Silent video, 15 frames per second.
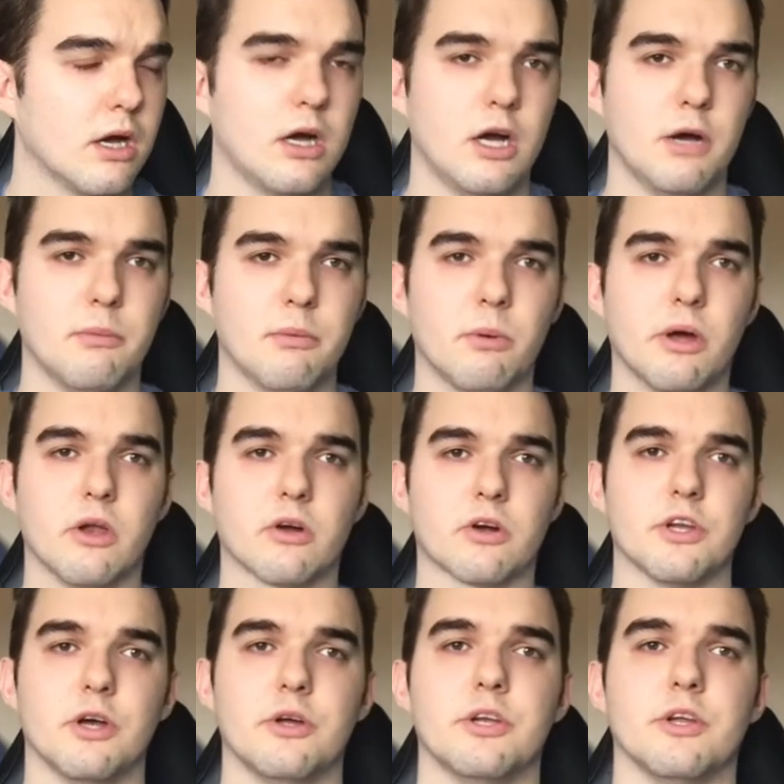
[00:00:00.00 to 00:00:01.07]
weren't like
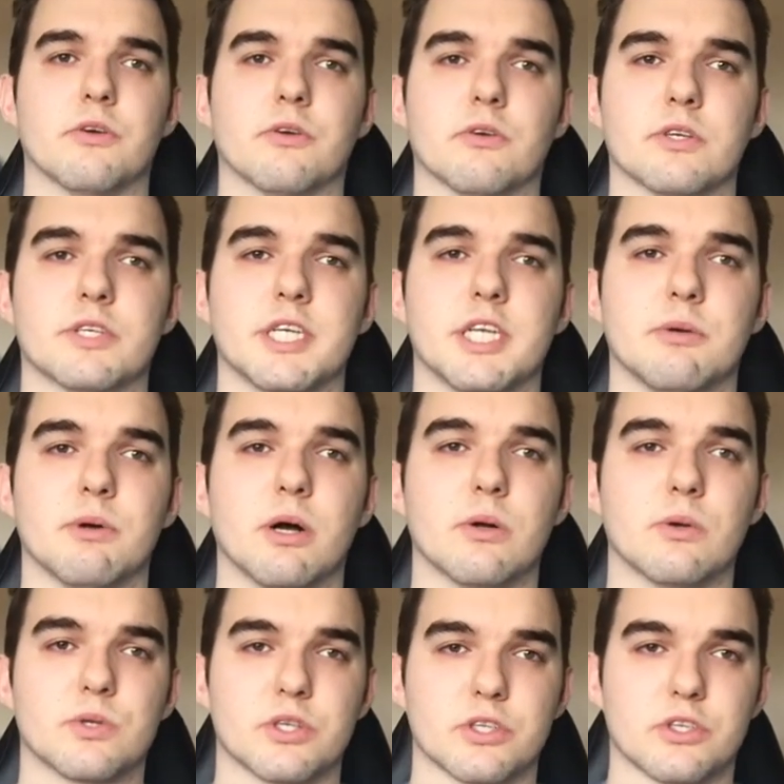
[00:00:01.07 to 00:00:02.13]
an Odeon or a Cineworld,
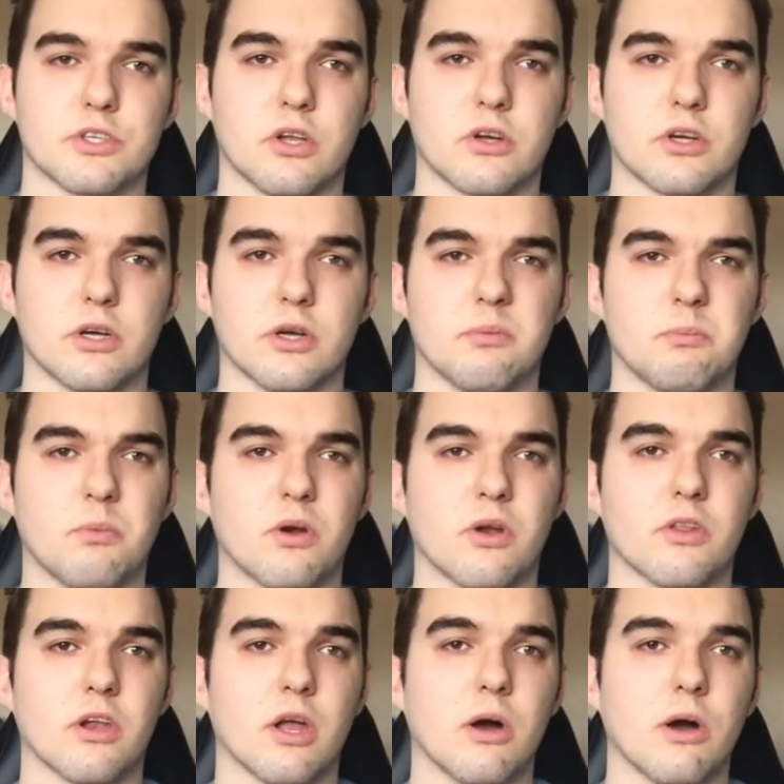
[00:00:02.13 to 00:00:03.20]
it was just like one of
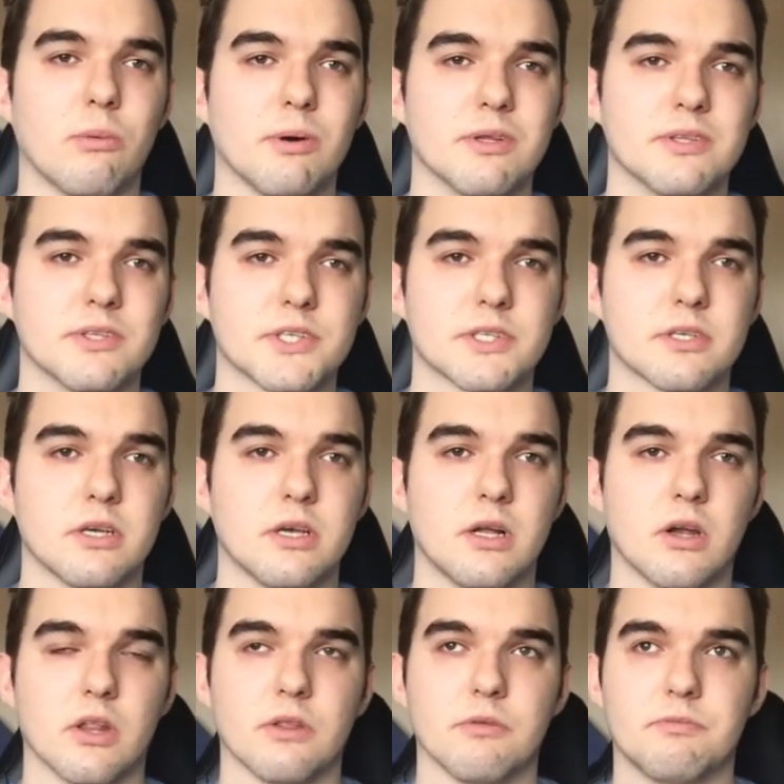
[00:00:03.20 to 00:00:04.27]
the lower ones,
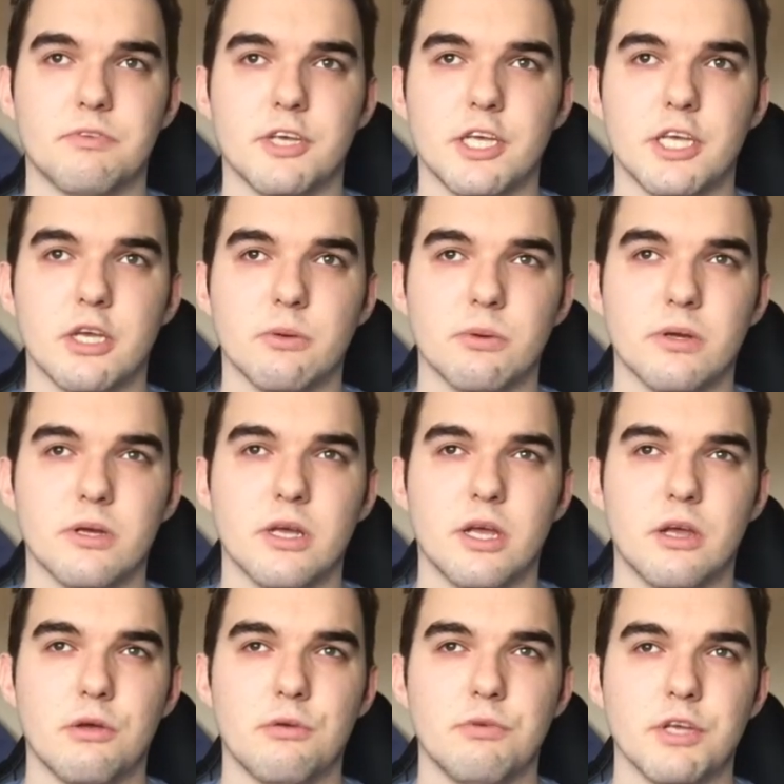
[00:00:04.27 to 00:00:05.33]
like the VUE,
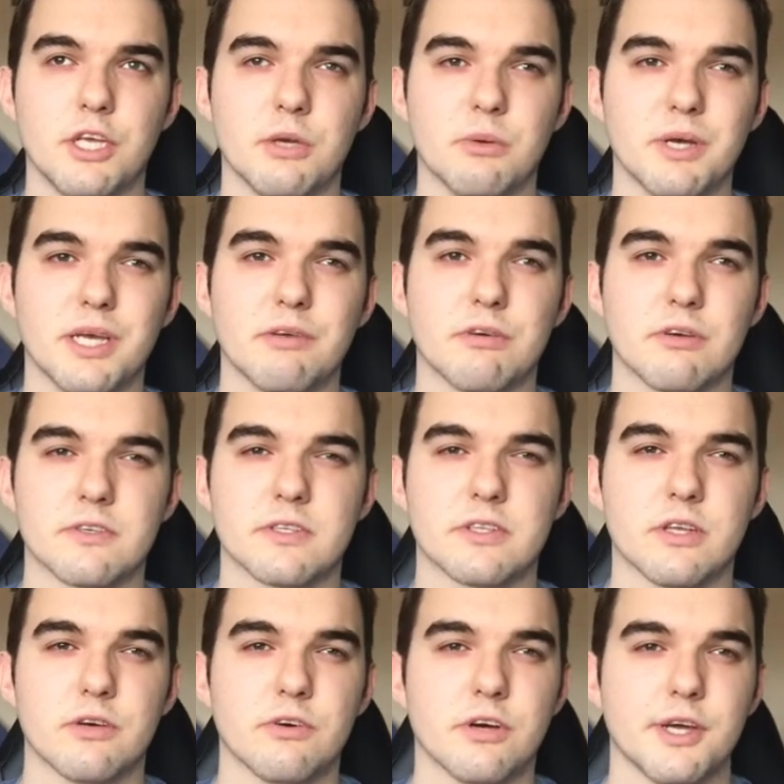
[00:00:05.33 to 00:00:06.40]
if I said
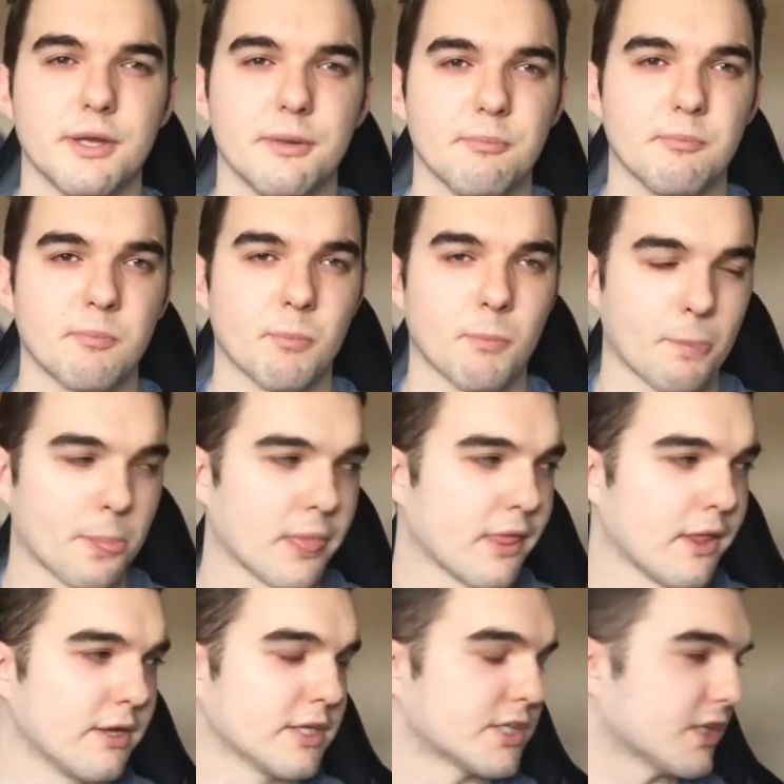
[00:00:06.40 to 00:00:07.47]
that right.
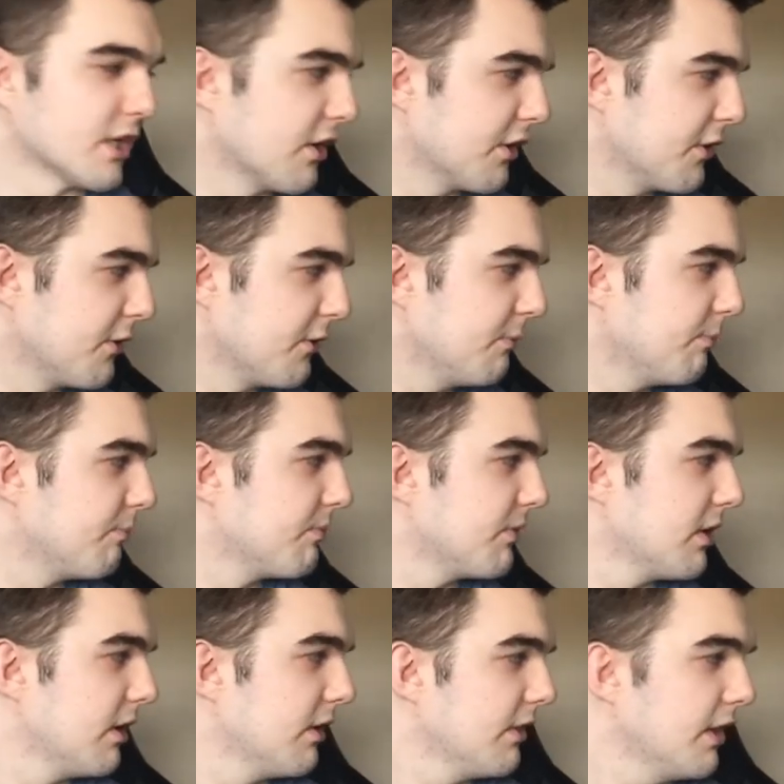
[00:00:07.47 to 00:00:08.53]
So
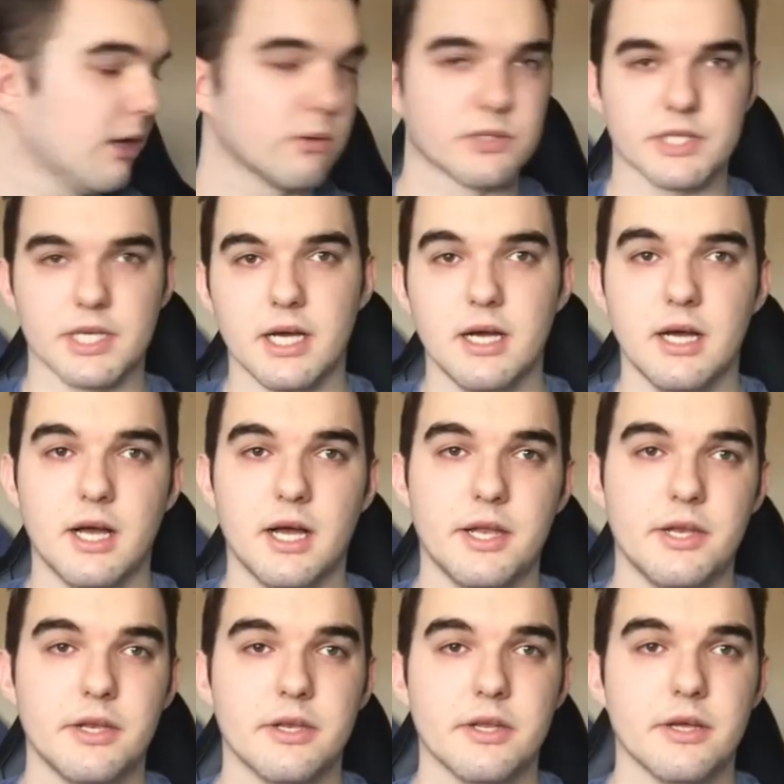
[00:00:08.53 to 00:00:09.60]
that was that,
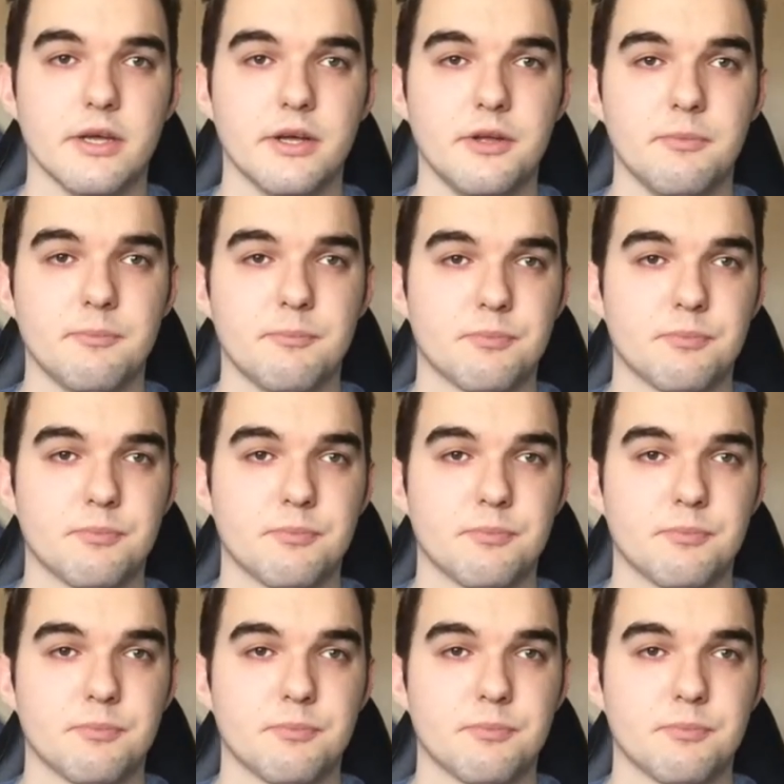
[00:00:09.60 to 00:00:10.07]
and I